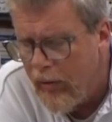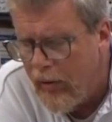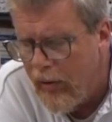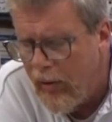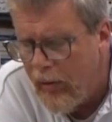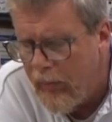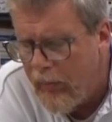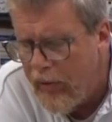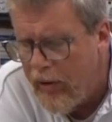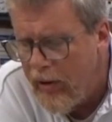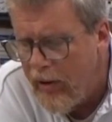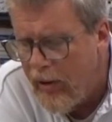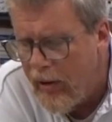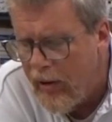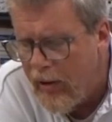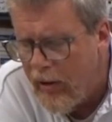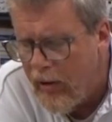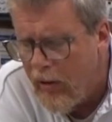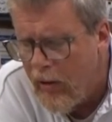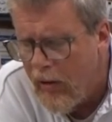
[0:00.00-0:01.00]
the
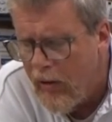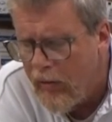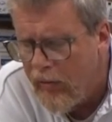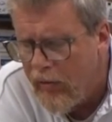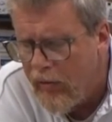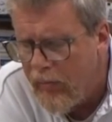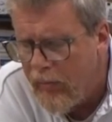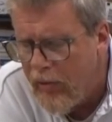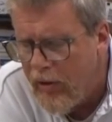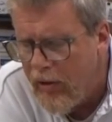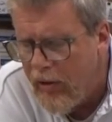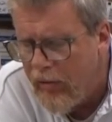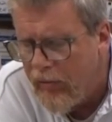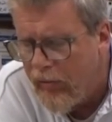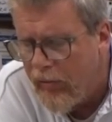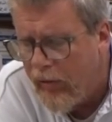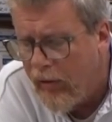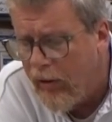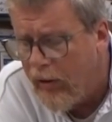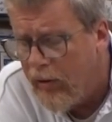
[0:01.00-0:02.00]
PIR to be the
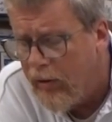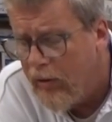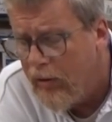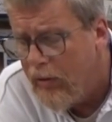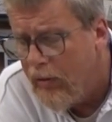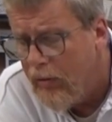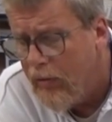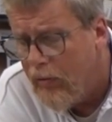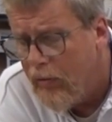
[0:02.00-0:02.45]
trigger